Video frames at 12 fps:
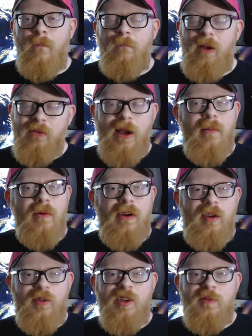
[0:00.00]
But Robert
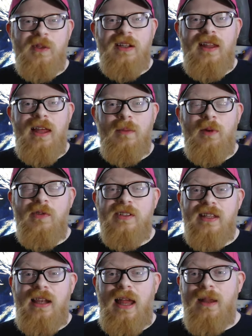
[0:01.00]
Redford has been in a lot of movies
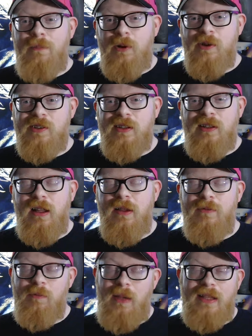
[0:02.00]
that I personally
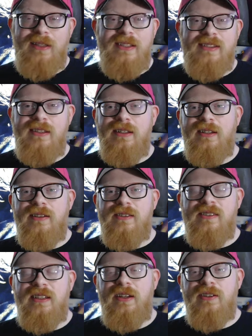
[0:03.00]
love, mainly Sneakers.
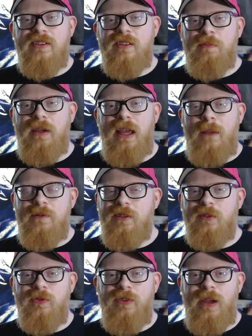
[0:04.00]
Sneakers is my
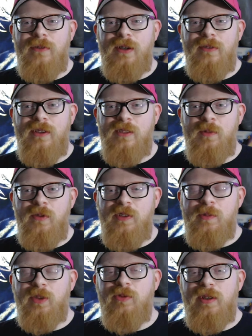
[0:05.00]
absolute favorite of his movies,
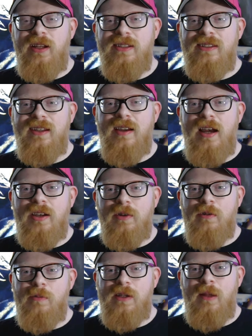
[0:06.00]
but 3 Days of the Condor
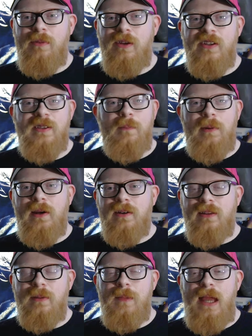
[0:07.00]
would be up there. He's appeared
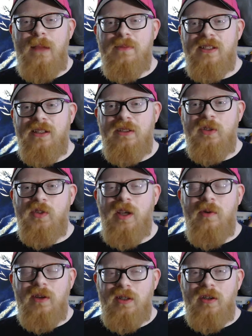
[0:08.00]
in the MCU, so I
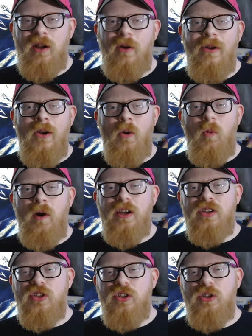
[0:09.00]
wanted to know, what
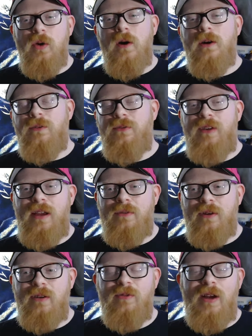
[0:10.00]
is your
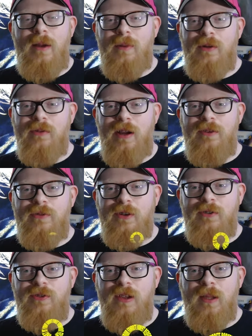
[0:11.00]
favorite Robert
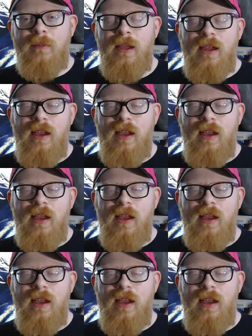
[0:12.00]
Redford film?